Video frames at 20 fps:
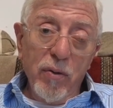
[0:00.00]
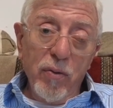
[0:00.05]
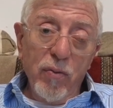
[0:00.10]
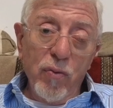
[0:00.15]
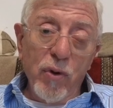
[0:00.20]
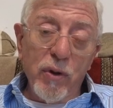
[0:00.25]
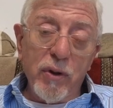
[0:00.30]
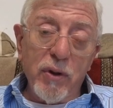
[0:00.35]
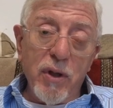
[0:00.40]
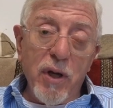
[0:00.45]

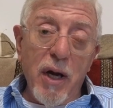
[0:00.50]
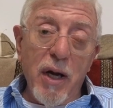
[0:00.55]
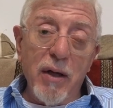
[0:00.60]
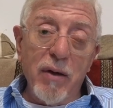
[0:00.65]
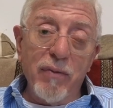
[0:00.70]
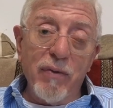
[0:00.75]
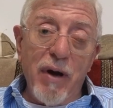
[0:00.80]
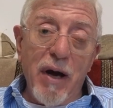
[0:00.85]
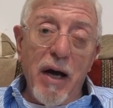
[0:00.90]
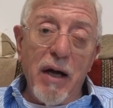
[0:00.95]
what
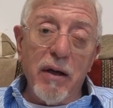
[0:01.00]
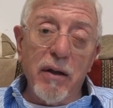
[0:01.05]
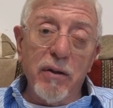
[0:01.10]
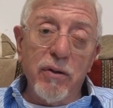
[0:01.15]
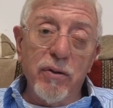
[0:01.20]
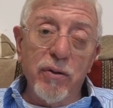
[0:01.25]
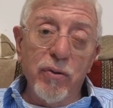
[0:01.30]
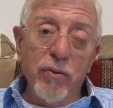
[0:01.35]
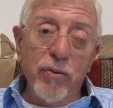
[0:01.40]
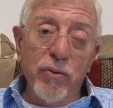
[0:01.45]
kind of
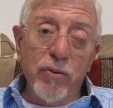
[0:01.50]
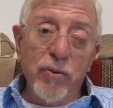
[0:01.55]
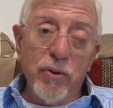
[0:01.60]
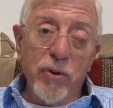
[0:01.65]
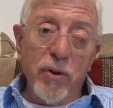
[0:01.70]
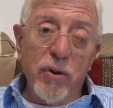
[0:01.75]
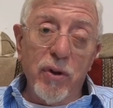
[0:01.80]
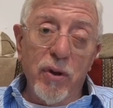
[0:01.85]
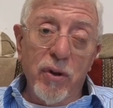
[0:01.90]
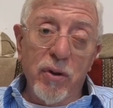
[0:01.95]
attitudes
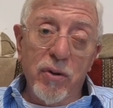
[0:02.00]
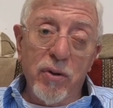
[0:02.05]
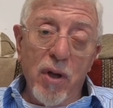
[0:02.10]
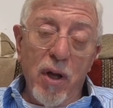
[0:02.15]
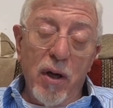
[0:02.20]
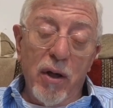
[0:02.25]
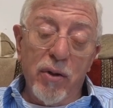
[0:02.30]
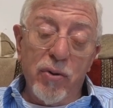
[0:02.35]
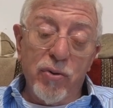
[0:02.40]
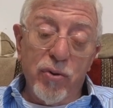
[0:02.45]

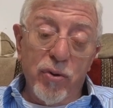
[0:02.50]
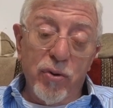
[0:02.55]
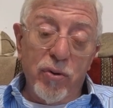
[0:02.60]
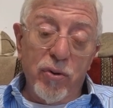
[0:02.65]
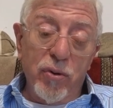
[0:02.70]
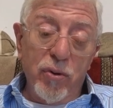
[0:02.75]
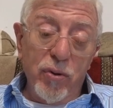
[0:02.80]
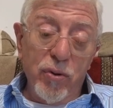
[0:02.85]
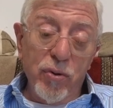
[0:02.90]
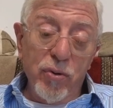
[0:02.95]

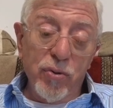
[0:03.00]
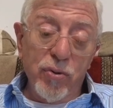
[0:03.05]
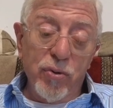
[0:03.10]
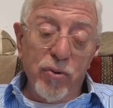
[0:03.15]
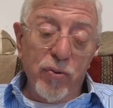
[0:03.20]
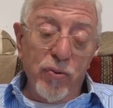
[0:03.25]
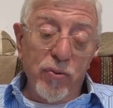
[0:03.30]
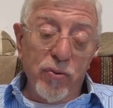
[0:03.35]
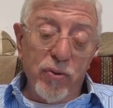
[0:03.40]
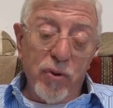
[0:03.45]
intelligent
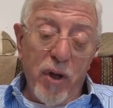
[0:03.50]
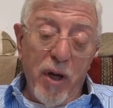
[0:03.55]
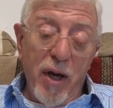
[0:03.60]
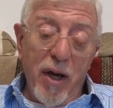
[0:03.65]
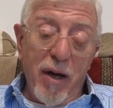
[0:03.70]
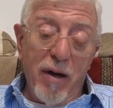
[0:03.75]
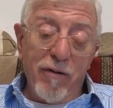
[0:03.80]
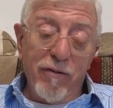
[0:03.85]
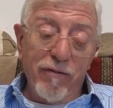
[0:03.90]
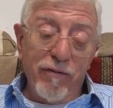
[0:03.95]
Jews
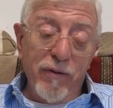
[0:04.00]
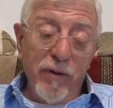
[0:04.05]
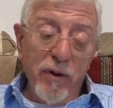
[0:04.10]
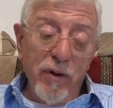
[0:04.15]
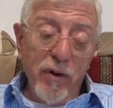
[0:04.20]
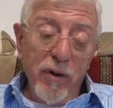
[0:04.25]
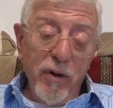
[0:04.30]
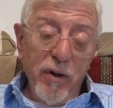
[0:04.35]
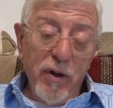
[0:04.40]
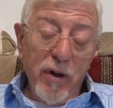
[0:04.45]
have
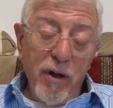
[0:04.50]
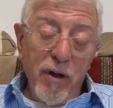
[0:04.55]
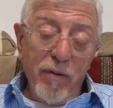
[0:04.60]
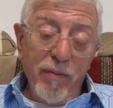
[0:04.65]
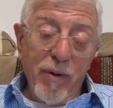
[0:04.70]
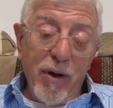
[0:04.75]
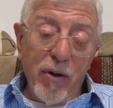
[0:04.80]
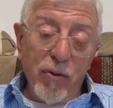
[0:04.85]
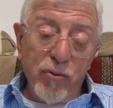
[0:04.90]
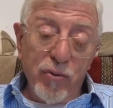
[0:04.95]

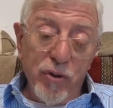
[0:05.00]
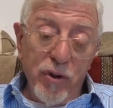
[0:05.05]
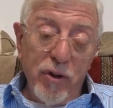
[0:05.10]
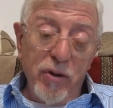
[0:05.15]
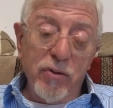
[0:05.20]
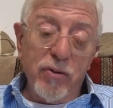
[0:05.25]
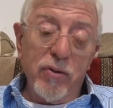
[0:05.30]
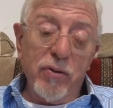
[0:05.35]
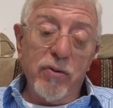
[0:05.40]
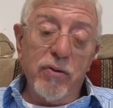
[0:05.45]
about
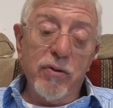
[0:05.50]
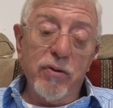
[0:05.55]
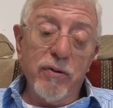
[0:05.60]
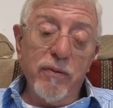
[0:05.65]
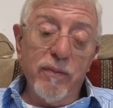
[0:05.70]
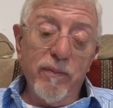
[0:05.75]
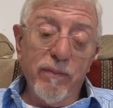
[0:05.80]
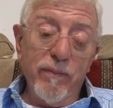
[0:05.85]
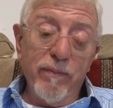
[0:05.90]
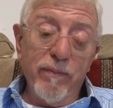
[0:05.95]
Jesus.